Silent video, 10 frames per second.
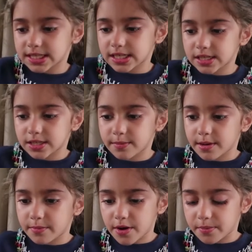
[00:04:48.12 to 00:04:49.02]
stick to
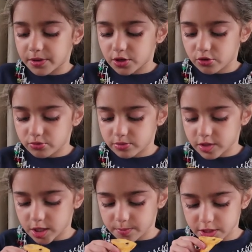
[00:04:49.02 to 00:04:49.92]
my butt.
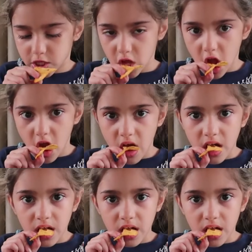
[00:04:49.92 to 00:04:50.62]
Yeah, I think